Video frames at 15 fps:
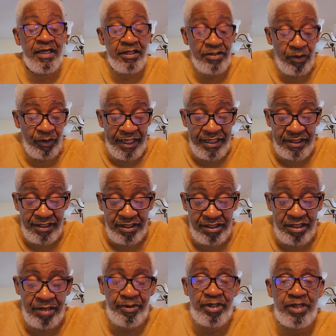So ladies and
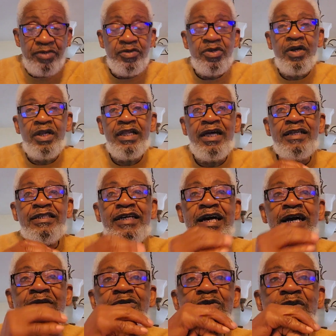gentlemen, you know a lot of
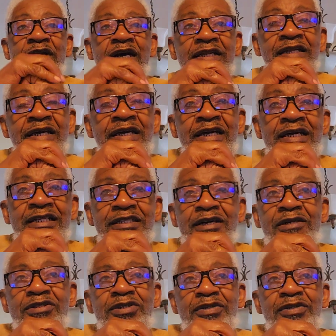times when I talk to